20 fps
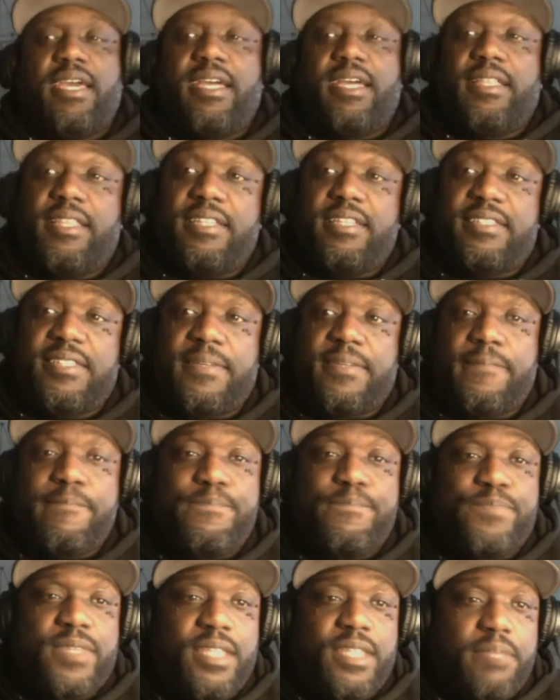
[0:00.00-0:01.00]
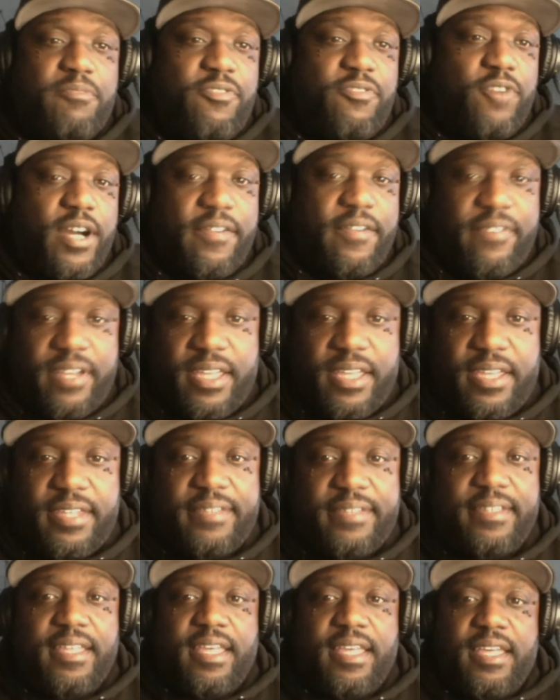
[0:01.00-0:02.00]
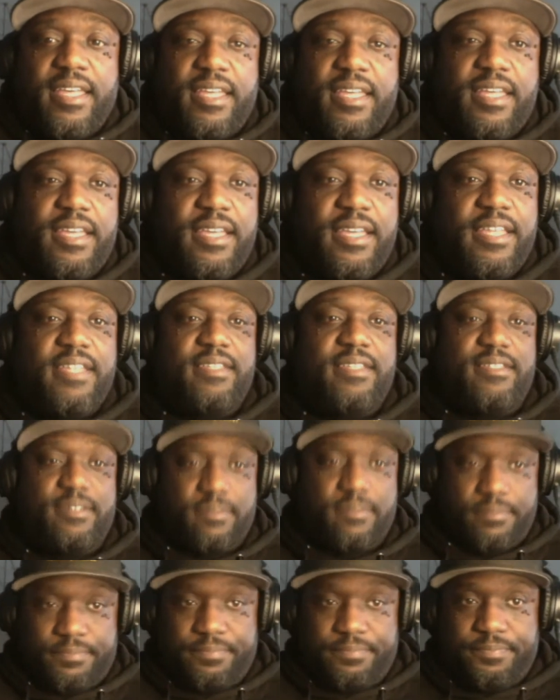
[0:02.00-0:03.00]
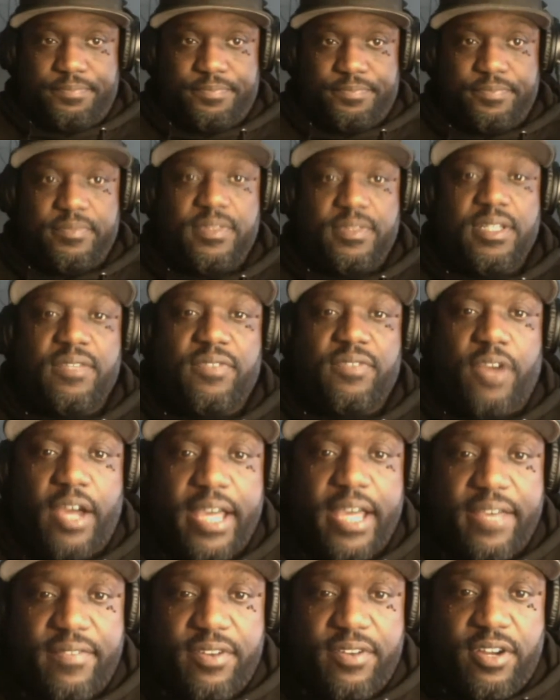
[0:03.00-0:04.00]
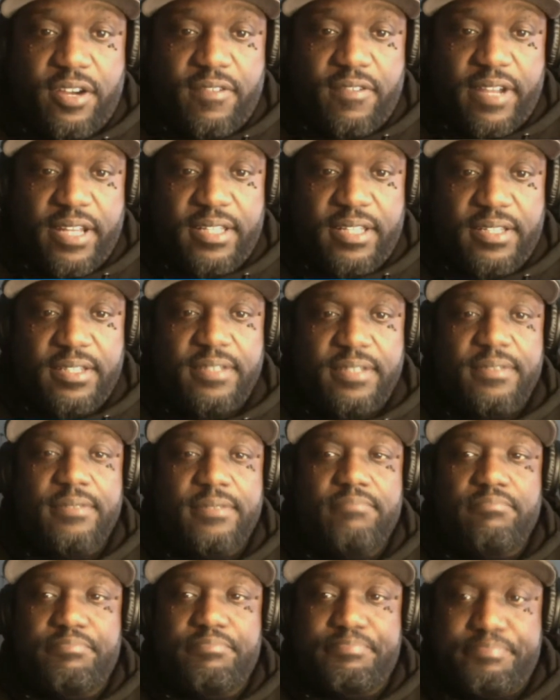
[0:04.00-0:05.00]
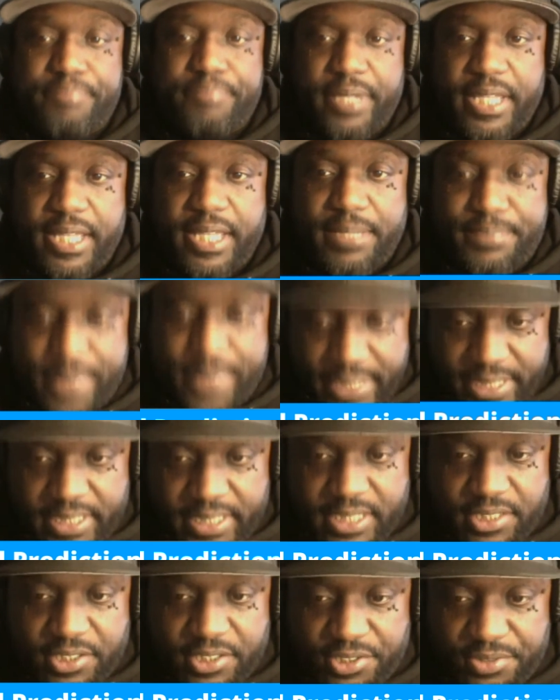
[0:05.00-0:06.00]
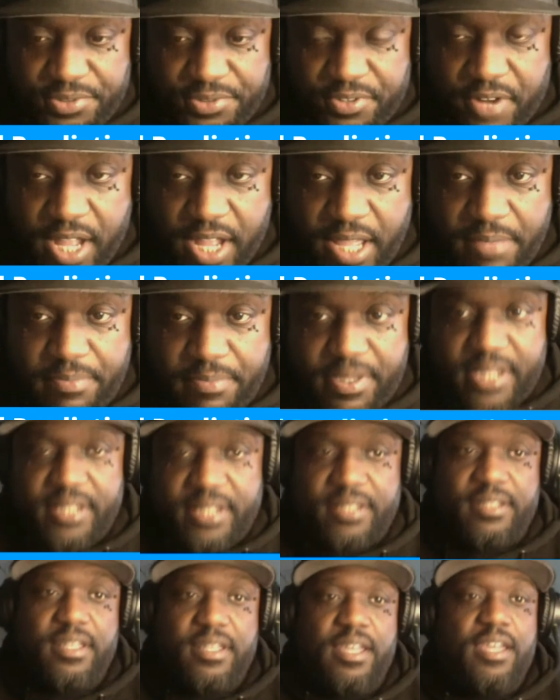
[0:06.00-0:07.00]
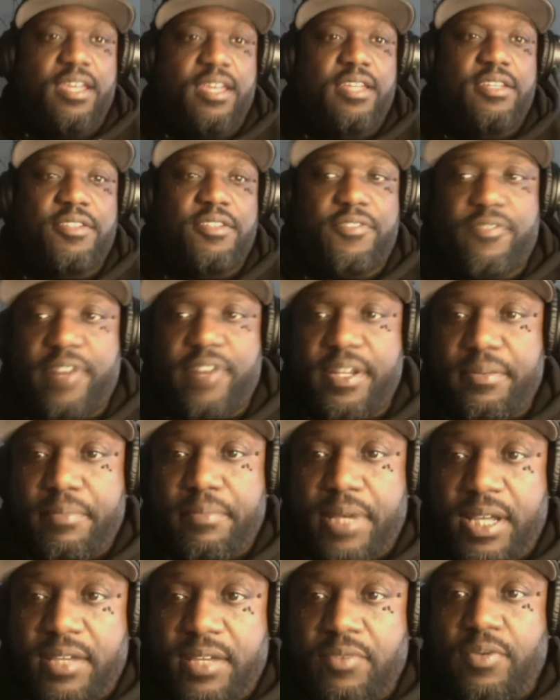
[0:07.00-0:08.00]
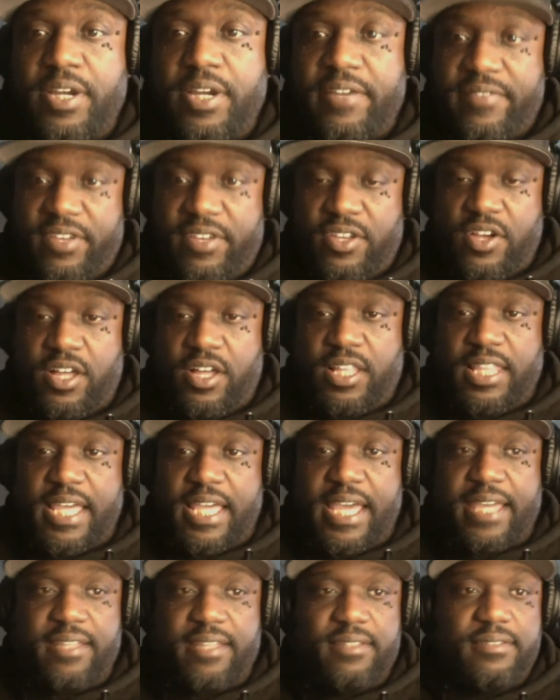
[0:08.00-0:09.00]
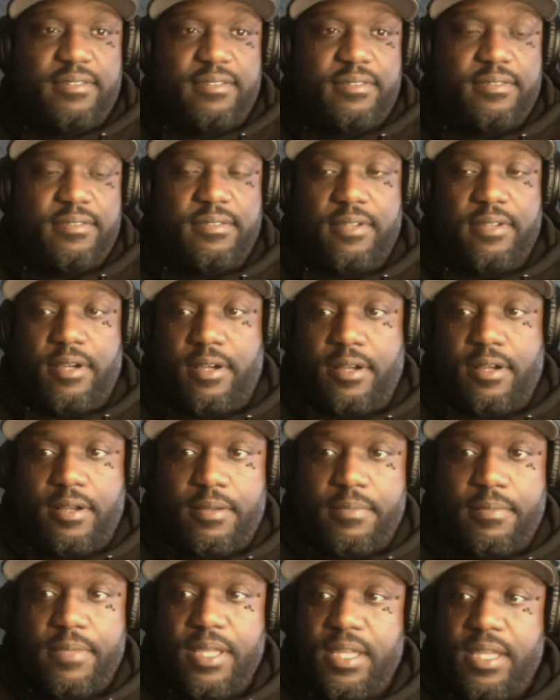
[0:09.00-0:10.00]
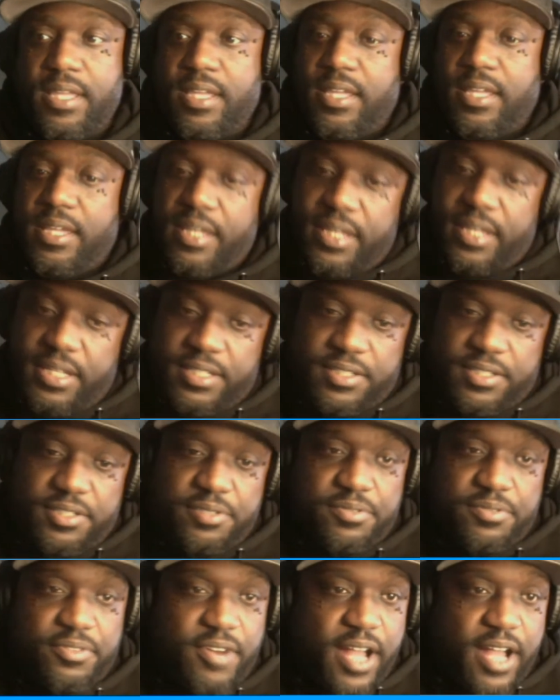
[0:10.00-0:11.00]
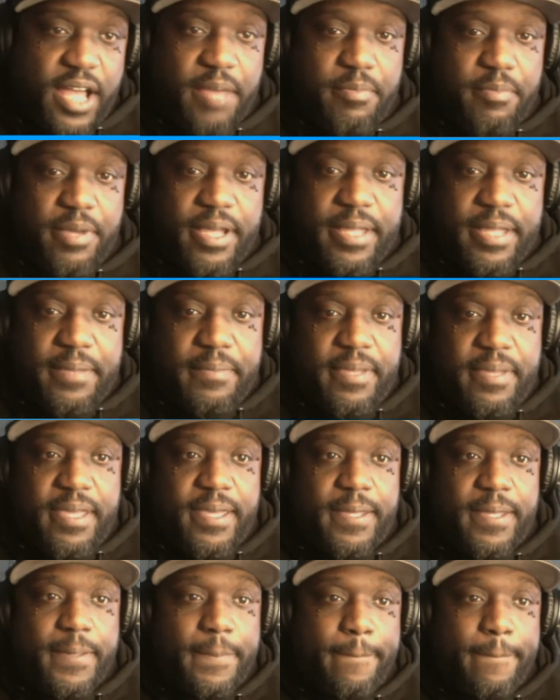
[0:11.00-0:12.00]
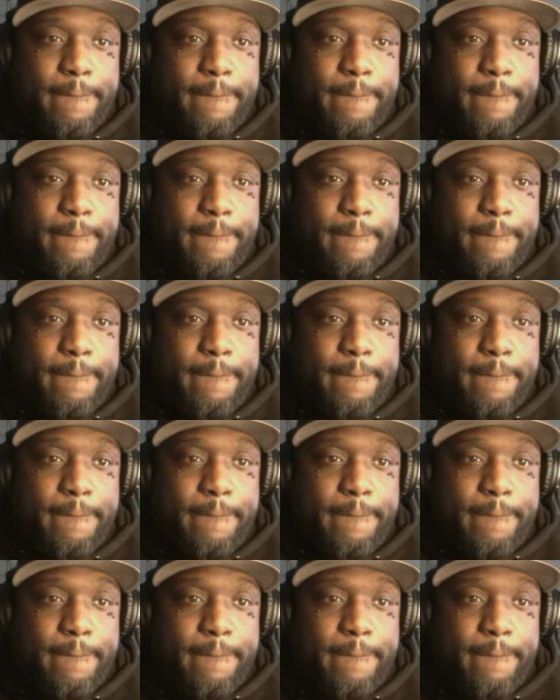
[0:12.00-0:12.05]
Hey, listen, before I forget, if y'all haven't already, please hit the subscribe button, the friend button, wherever y'all at. Hit the subscribe button, man.